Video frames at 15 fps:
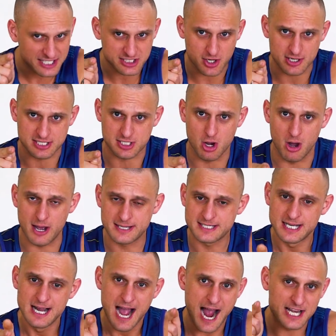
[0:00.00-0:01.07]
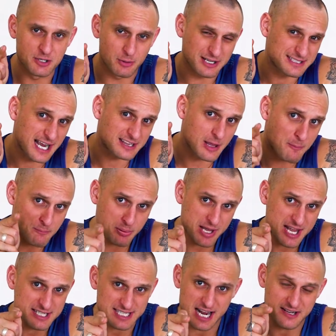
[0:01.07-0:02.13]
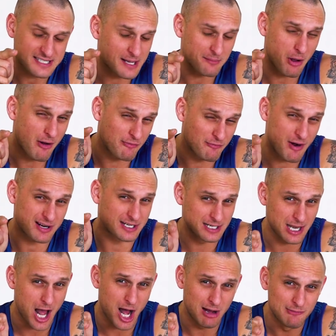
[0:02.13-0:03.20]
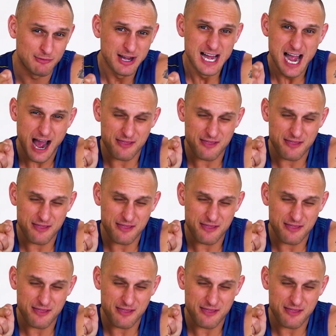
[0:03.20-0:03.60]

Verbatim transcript: exercise science, and you want to take the piss out of something I fucking love,